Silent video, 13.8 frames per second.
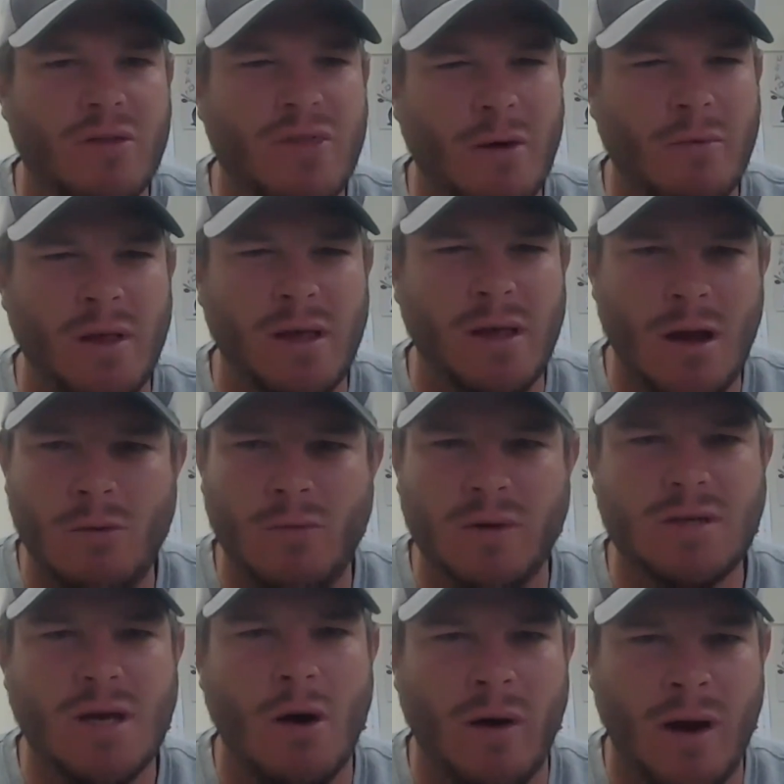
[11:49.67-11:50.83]
without really knowing
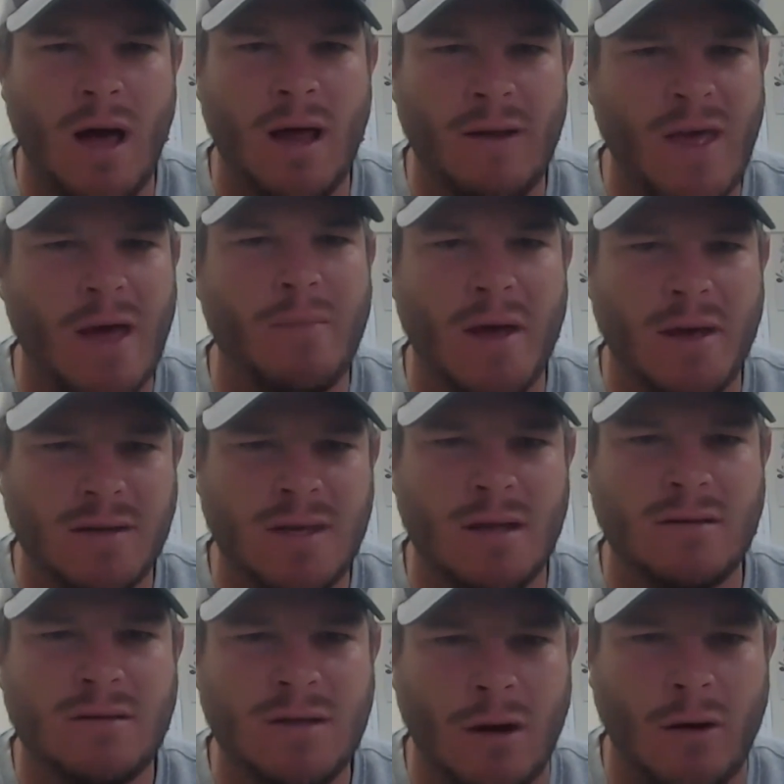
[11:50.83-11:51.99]
what's going on, if that makes
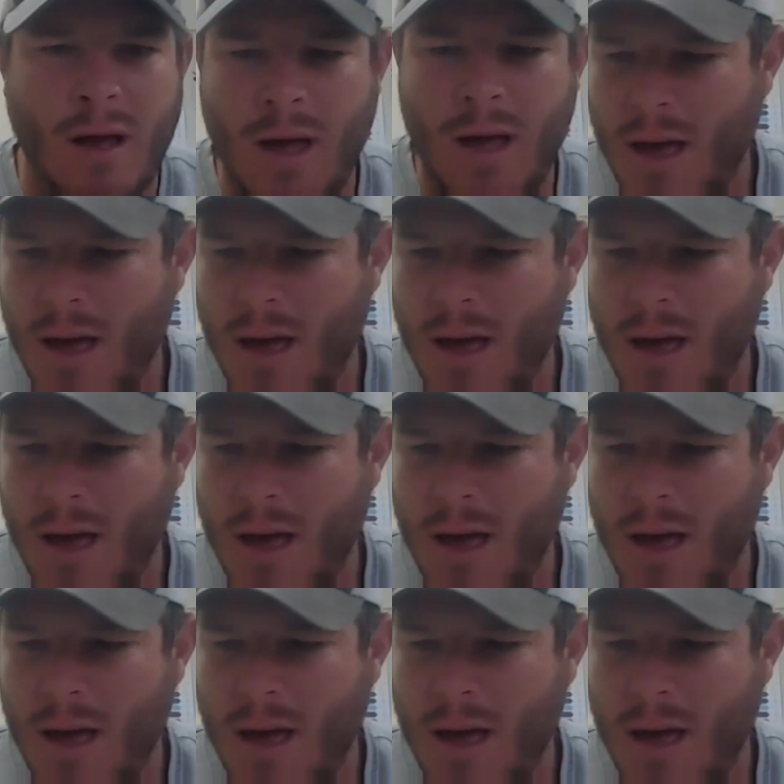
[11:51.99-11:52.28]
sense. So,